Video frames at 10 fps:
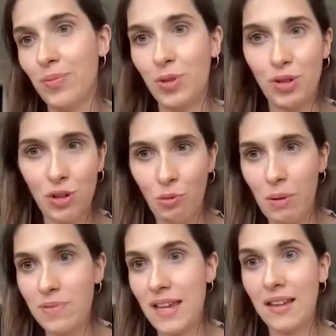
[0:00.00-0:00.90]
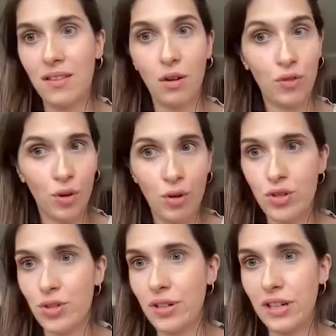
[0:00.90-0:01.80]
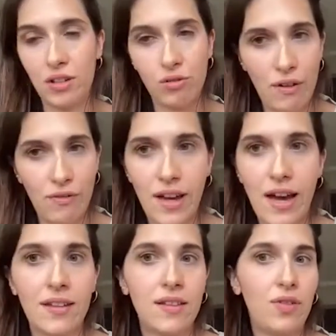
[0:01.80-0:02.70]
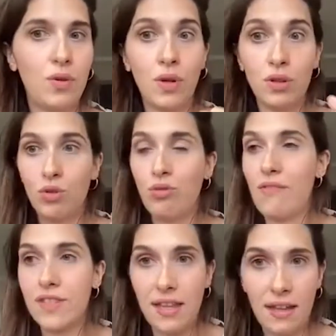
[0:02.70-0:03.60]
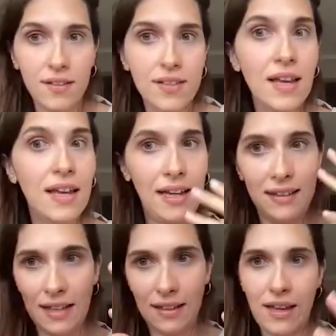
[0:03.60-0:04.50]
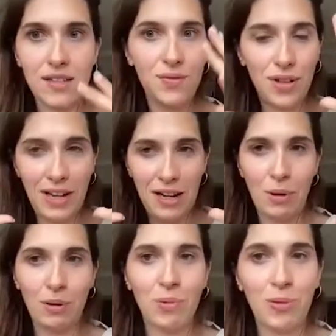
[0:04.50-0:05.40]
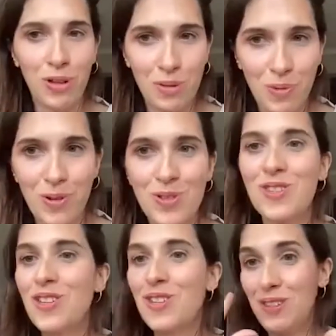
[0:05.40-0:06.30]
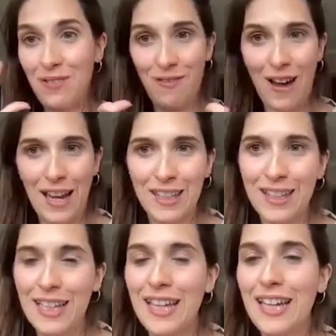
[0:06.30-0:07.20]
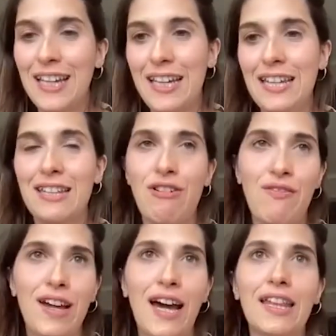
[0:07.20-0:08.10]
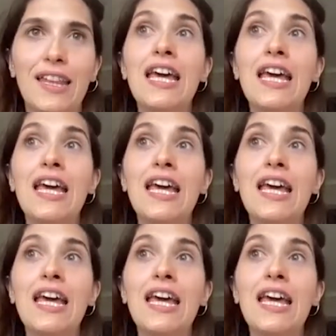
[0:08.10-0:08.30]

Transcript: website, of course you need a traffic ad. If you want to drive sales, in that case, forget about promoted posts. You definitely need a traffic ad.